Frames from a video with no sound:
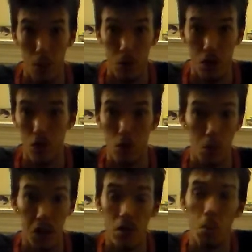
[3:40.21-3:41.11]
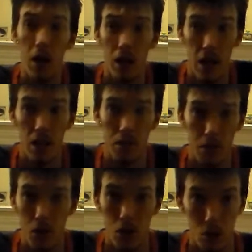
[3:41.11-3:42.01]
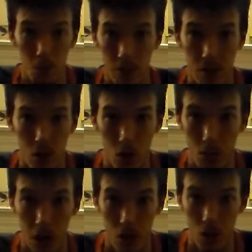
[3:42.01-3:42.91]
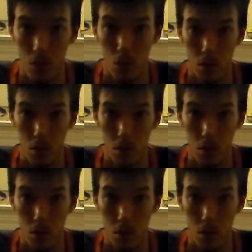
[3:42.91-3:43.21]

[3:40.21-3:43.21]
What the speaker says: which is the reason why I like the first two movies so much,